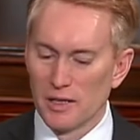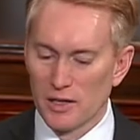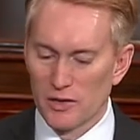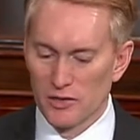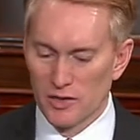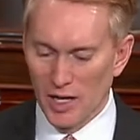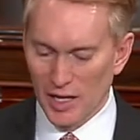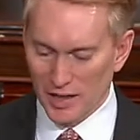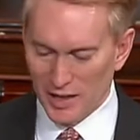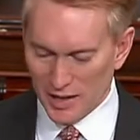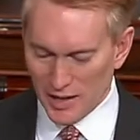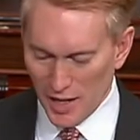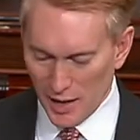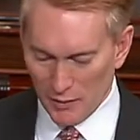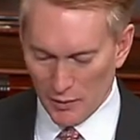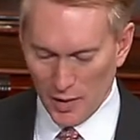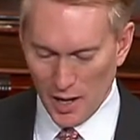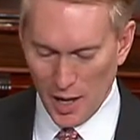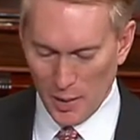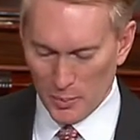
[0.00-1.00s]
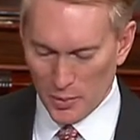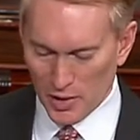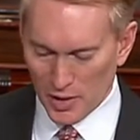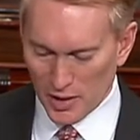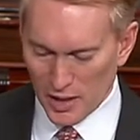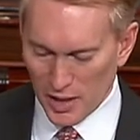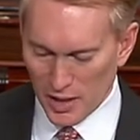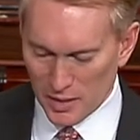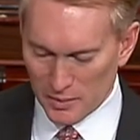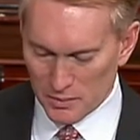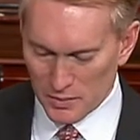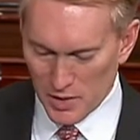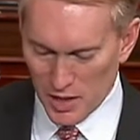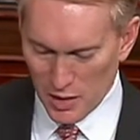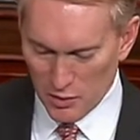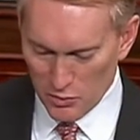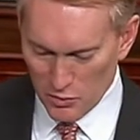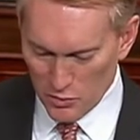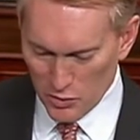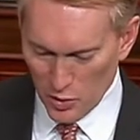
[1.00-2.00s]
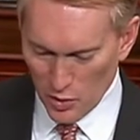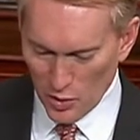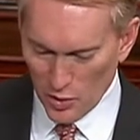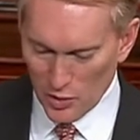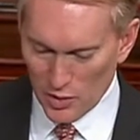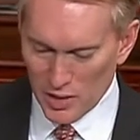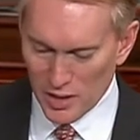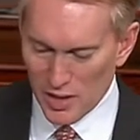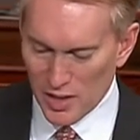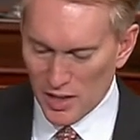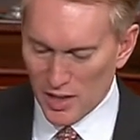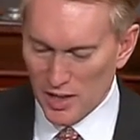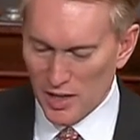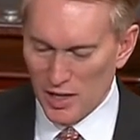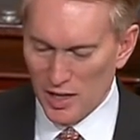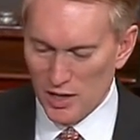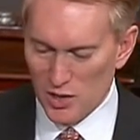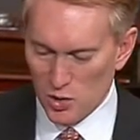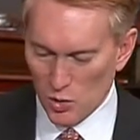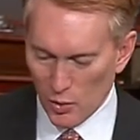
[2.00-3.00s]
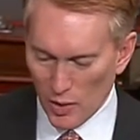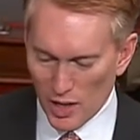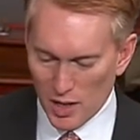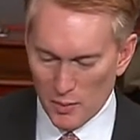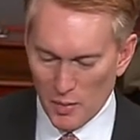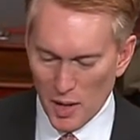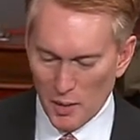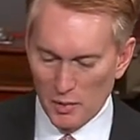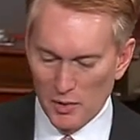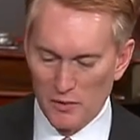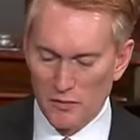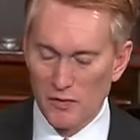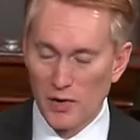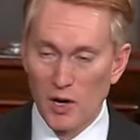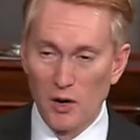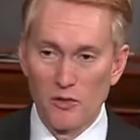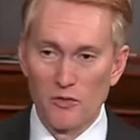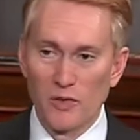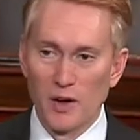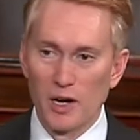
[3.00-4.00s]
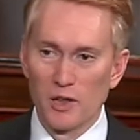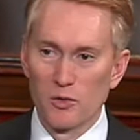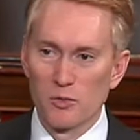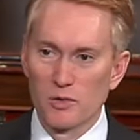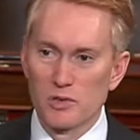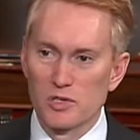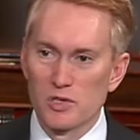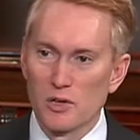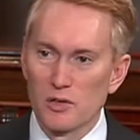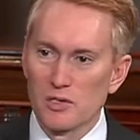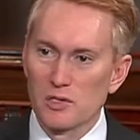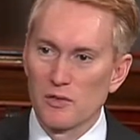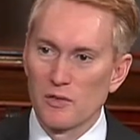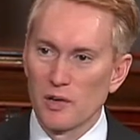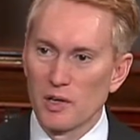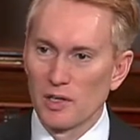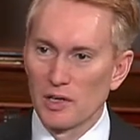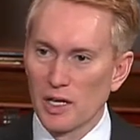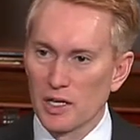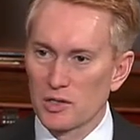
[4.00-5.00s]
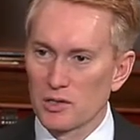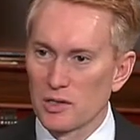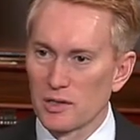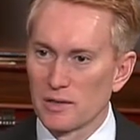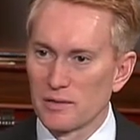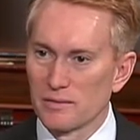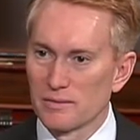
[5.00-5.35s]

That can never happen again. And third is a way to be able to verify the results of our election.